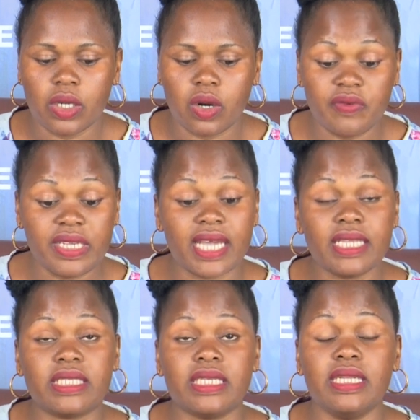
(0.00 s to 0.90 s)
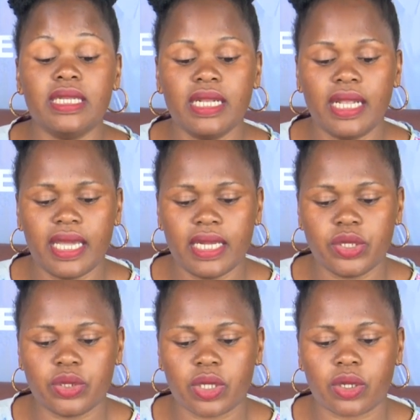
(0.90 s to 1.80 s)
COVID-19
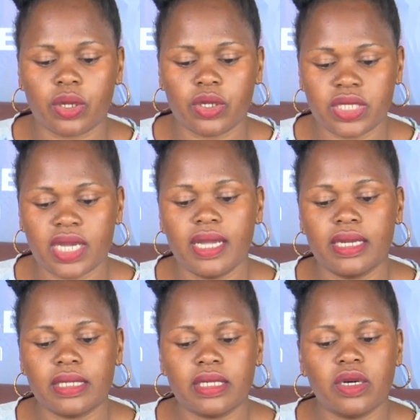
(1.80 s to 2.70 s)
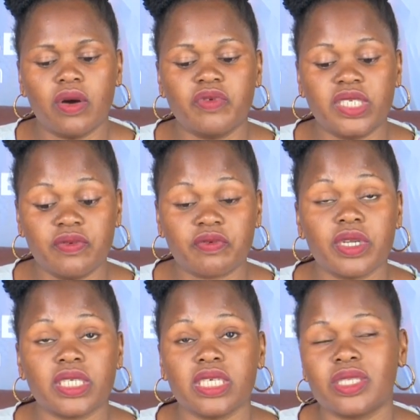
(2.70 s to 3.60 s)
led to the closure of
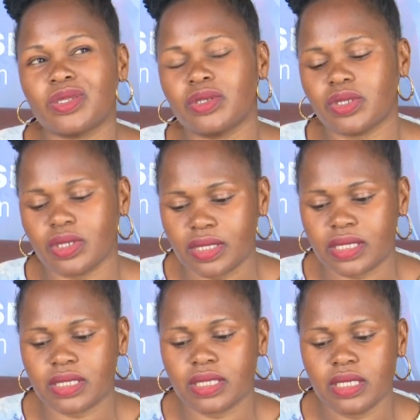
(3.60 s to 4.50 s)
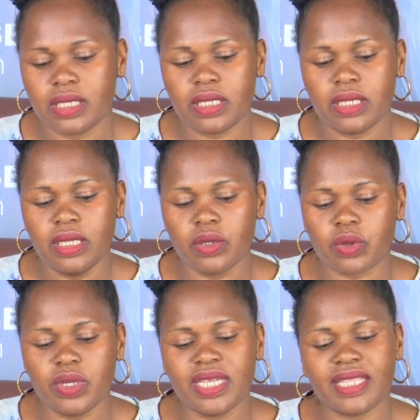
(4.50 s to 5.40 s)
different institutions,
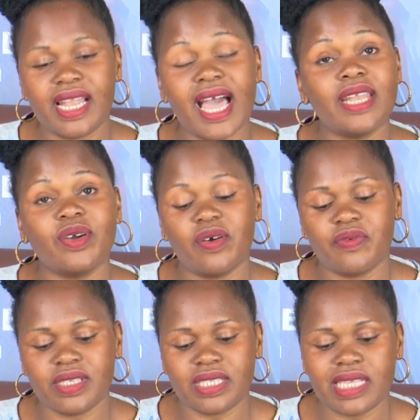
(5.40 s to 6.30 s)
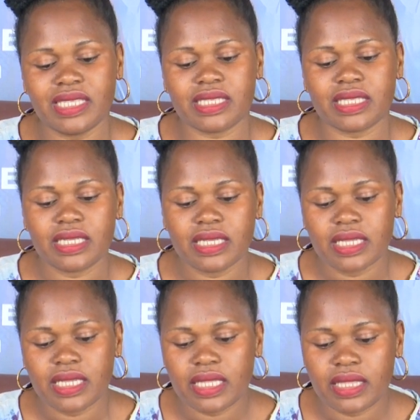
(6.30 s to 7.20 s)
including the land offices,
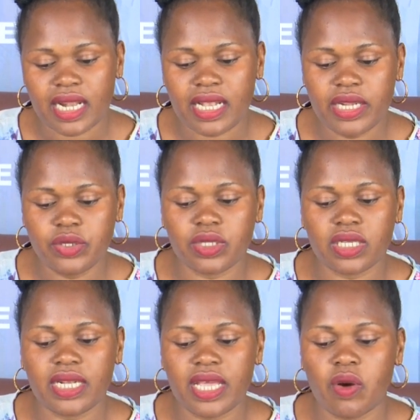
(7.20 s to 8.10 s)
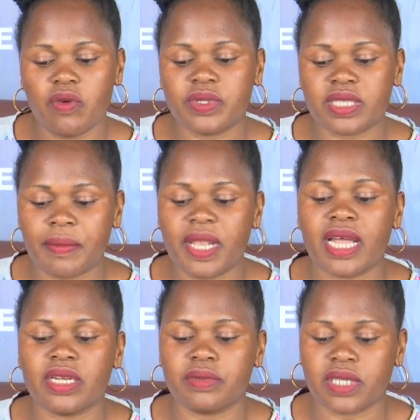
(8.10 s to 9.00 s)
that led to the delay of some
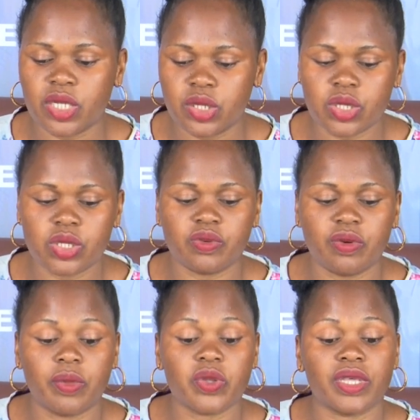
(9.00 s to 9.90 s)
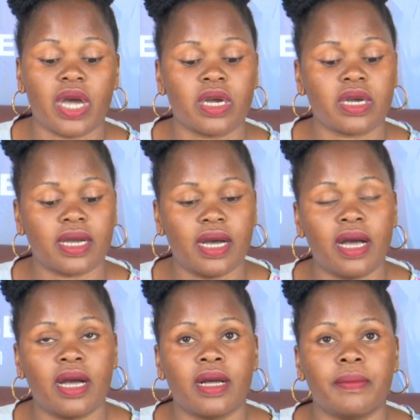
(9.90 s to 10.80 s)
land titles for both
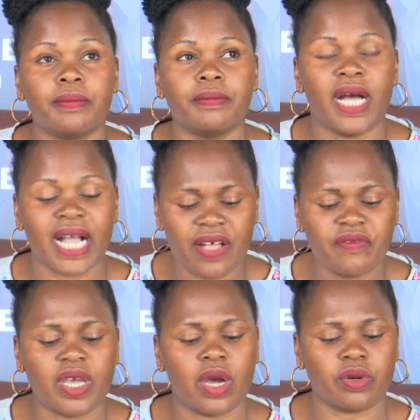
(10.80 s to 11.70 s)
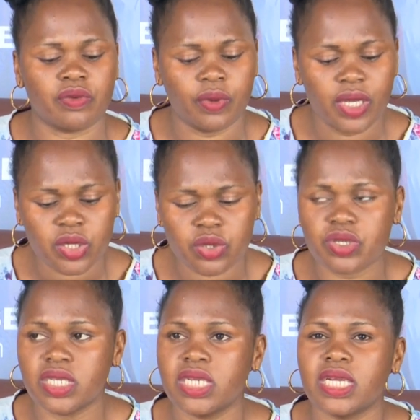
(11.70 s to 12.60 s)
Bangafi
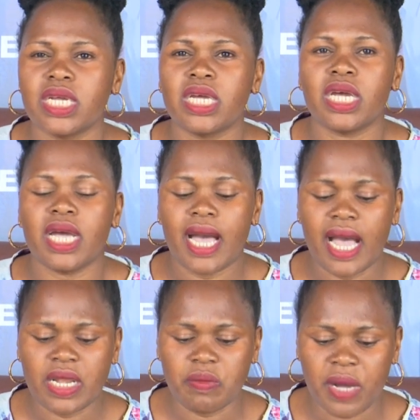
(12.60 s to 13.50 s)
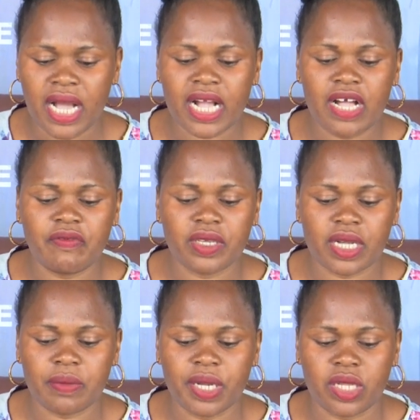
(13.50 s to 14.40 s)
Agroforestry and Bangafi
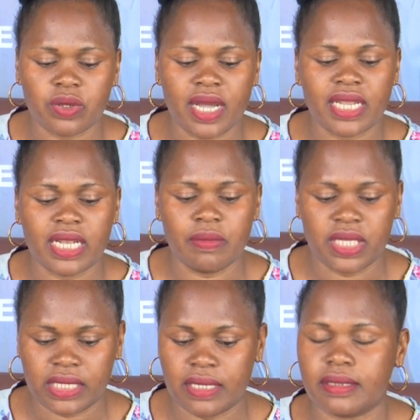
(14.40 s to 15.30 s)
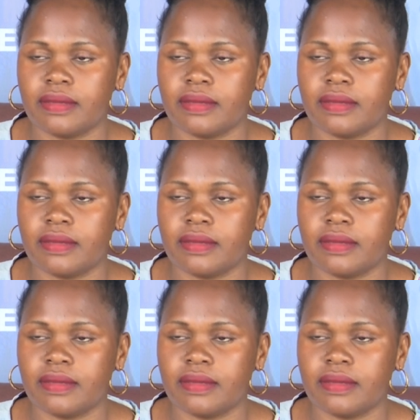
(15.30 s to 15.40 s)
Company Uganda Limited.